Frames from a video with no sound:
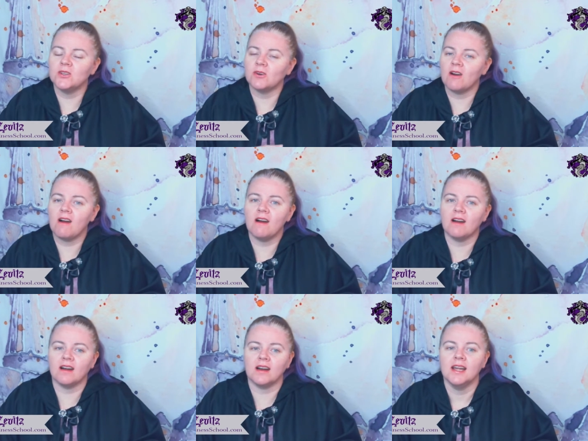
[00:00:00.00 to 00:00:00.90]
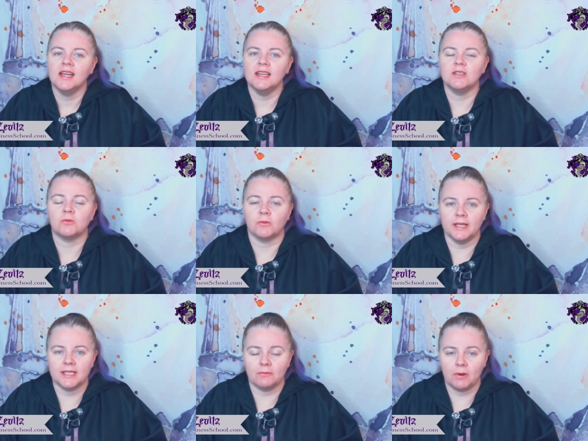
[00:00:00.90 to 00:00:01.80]
your R is
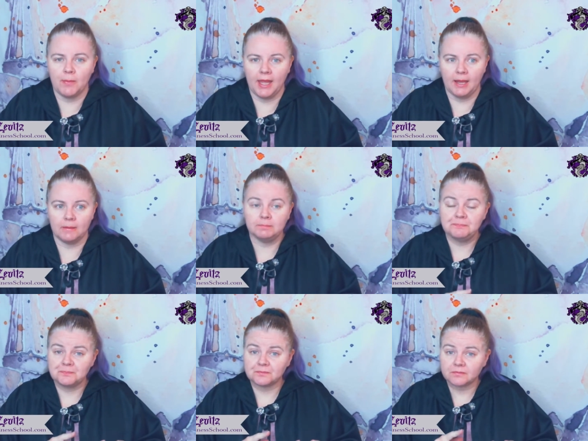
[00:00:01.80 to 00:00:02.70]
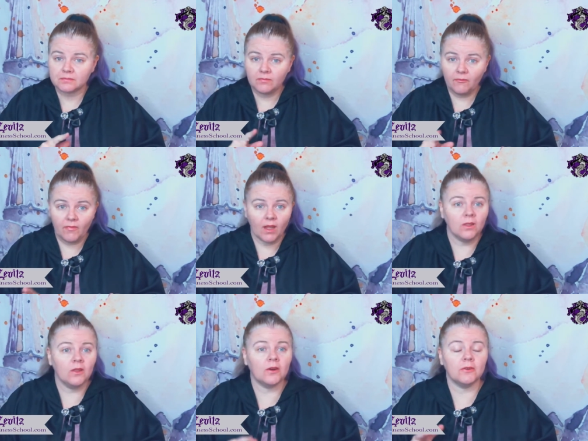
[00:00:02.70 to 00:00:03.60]
rinse and repeat.
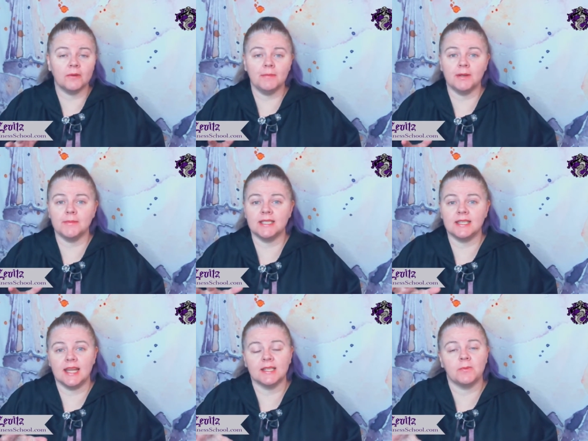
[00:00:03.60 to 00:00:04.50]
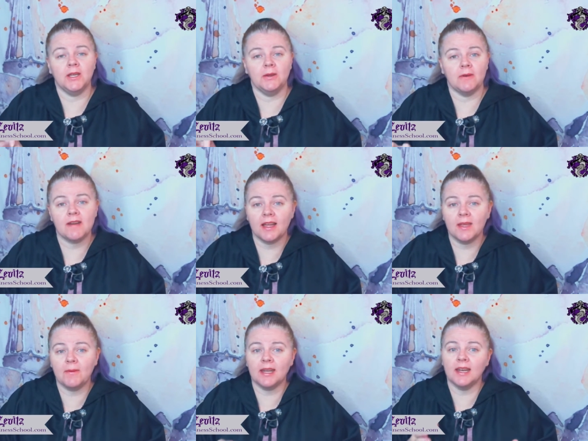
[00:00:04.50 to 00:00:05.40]
Learn from your mistakes when you
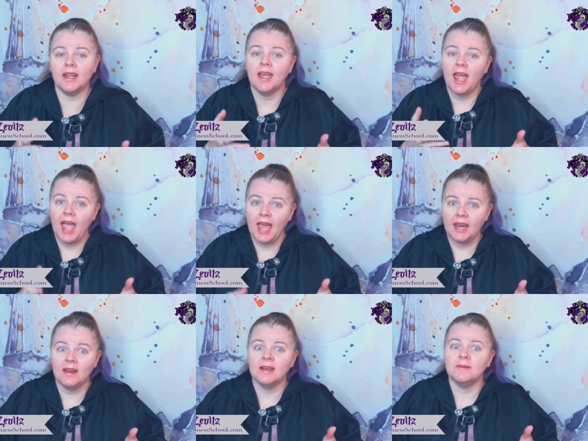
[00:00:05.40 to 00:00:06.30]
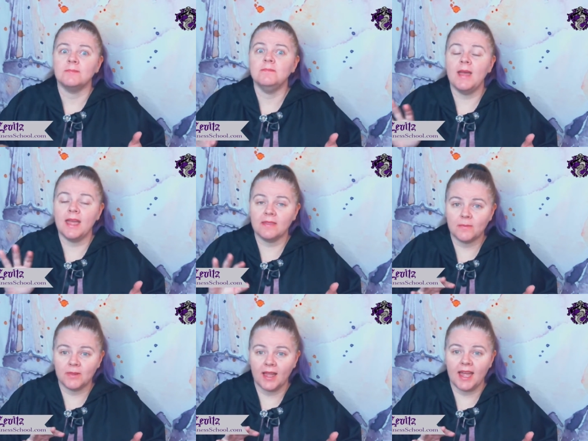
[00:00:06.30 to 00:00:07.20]
evaluated and make the
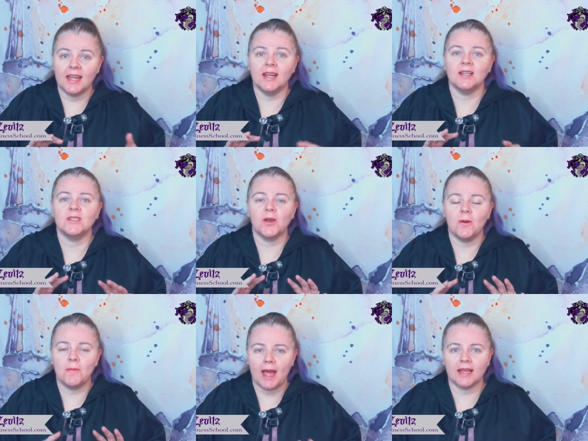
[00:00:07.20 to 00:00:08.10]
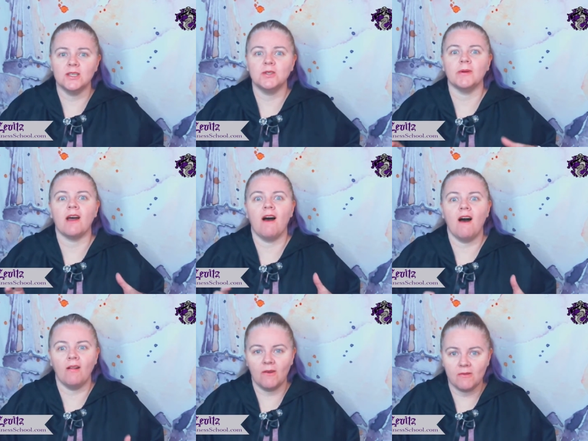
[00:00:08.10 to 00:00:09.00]
plan to go back and do it
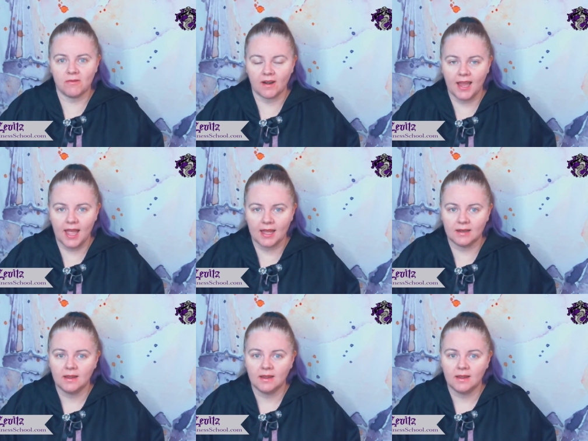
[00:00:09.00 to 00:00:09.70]
all over again.